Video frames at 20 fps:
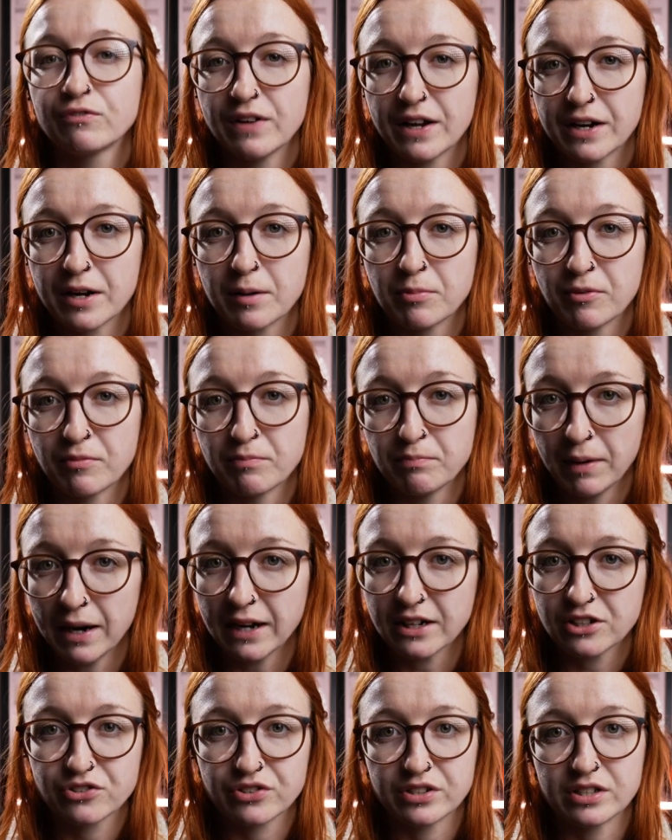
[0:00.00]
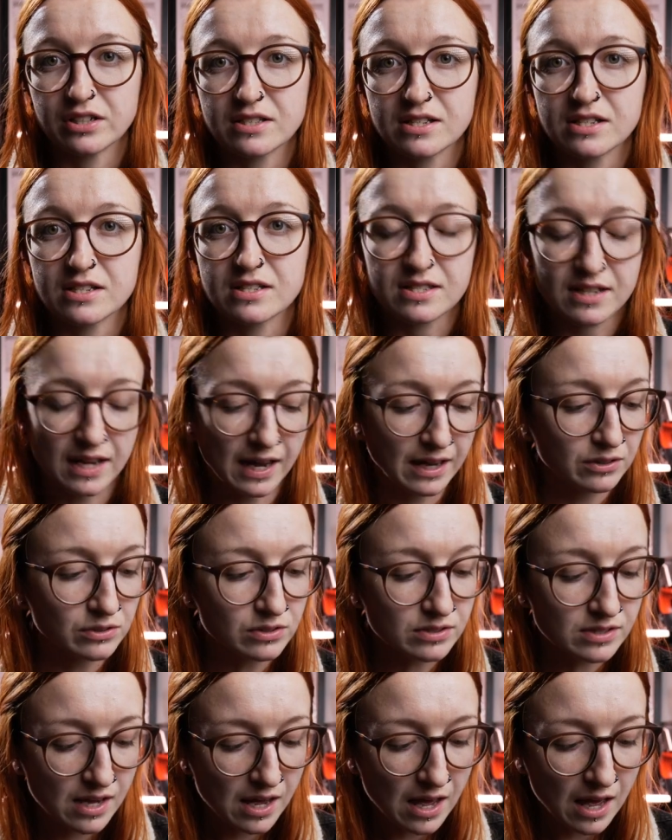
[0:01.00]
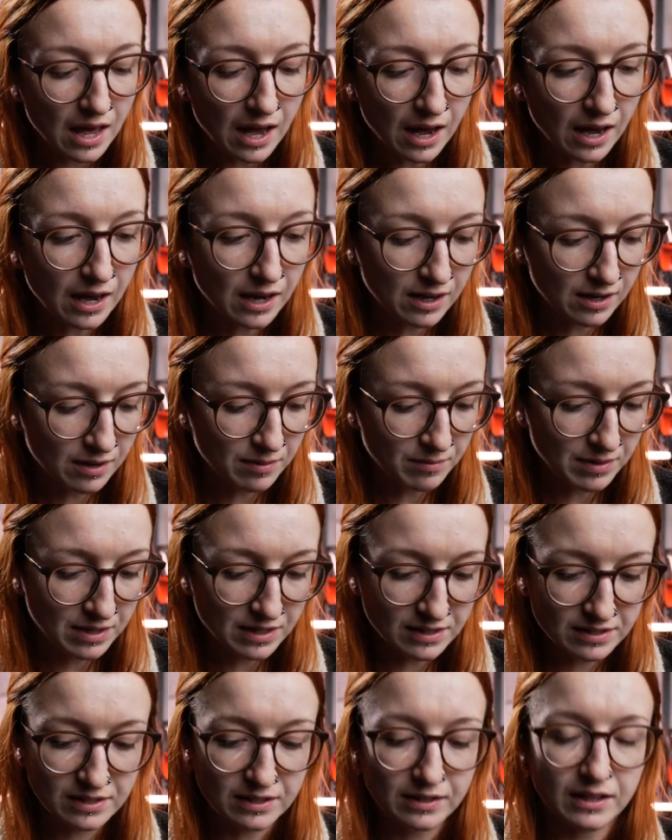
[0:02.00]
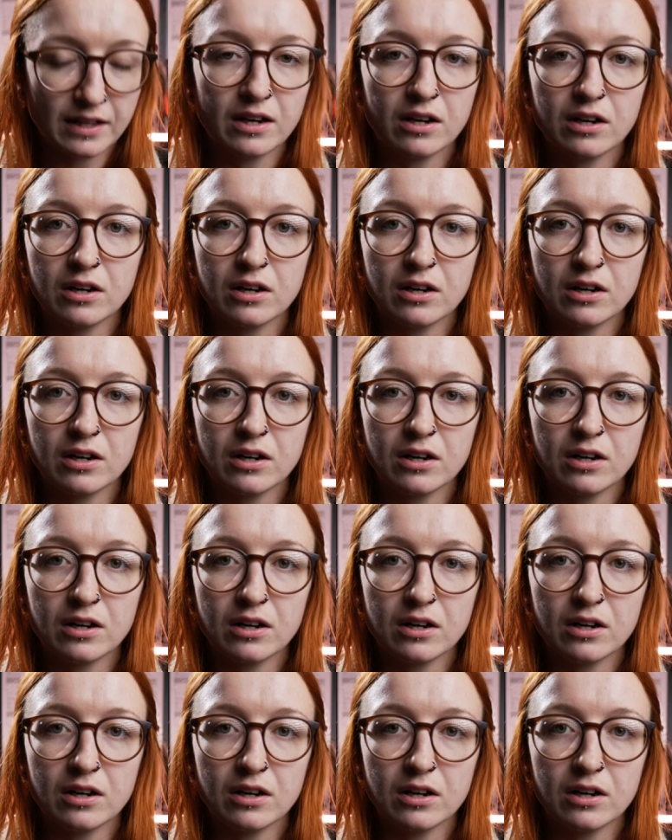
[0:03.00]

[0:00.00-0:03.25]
fed up of batteries in scales, um, is that they